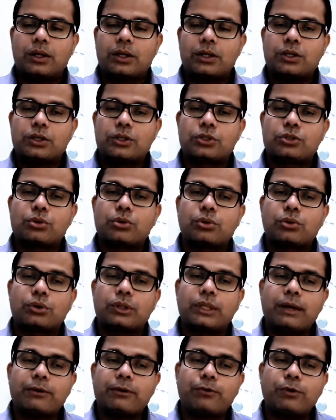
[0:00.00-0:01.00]
So
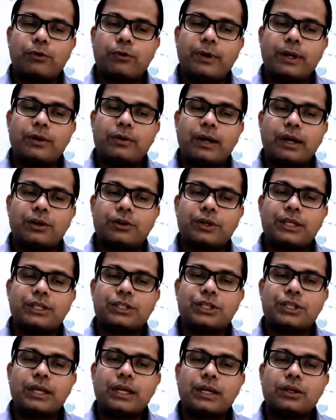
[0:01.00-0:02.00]
therefore, when you are
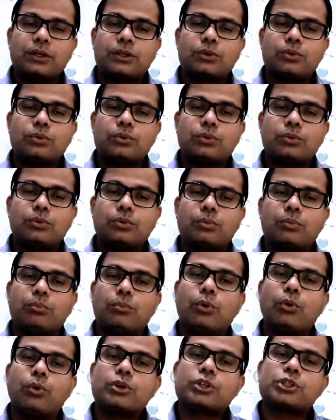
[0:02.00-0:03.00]
reaching to
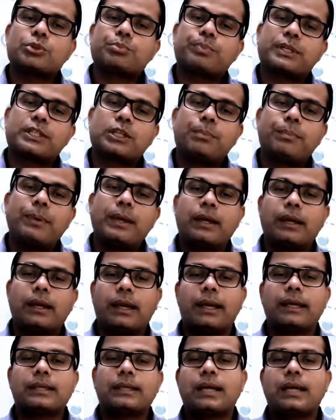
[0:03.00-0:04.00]
more specific
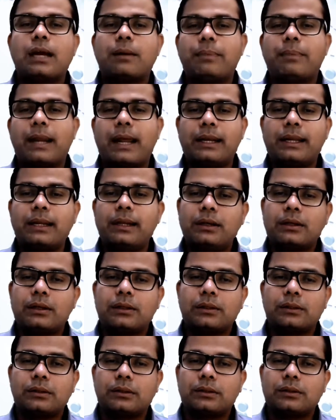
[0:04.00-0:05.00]
HR planning
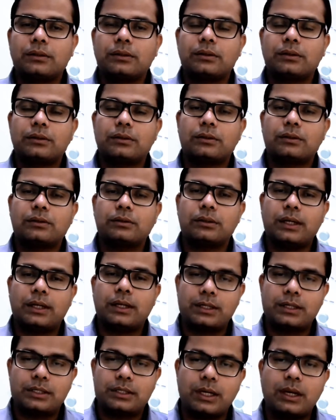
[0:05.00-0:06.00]
that
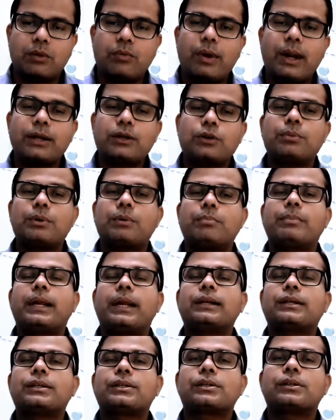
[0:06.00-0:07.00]
is required to be
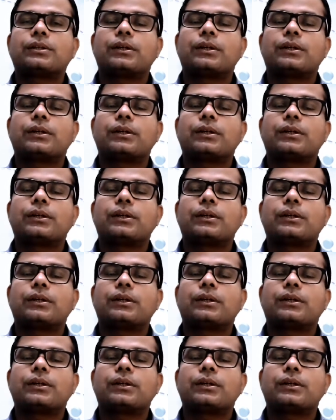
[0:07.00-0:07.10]
met,